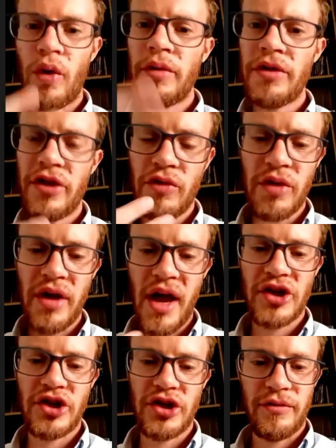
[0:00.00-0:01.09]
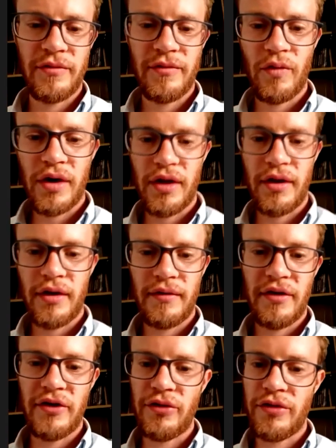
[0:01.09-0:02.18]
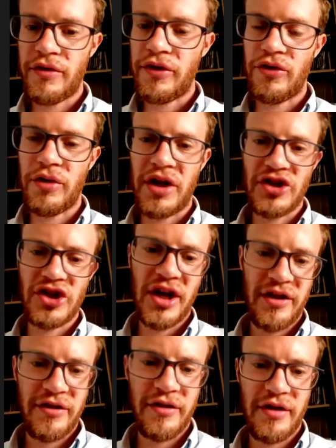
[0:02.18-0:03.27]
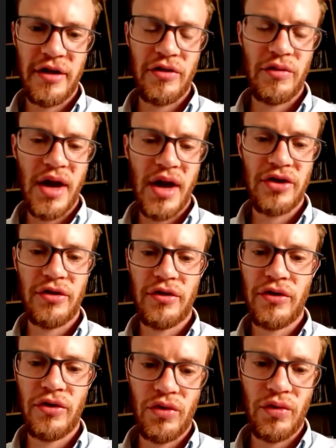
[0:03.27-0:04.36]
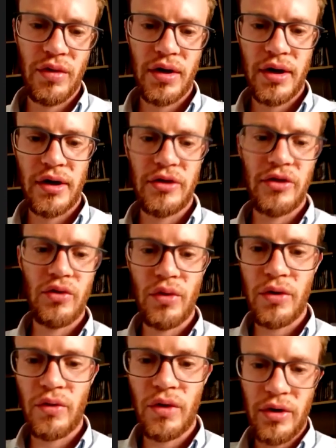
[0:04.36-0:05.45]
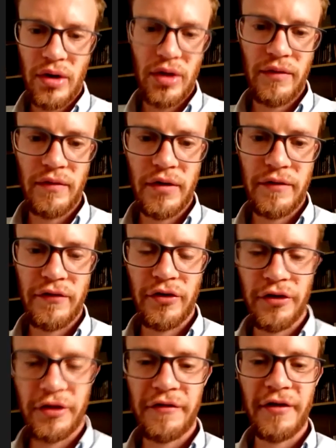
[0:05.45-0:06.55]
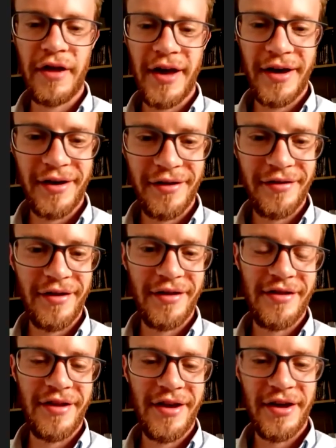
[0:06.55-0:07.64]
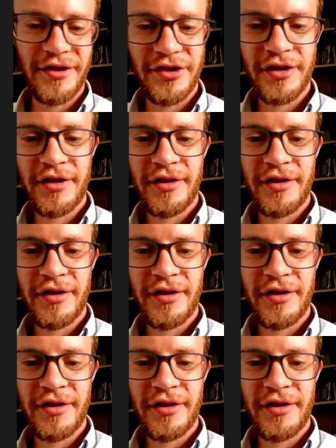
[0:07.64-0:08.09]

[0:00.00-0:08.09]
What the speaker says: was his reaction when, did you get a chance to see his reaction to you unfurling the flag on stage?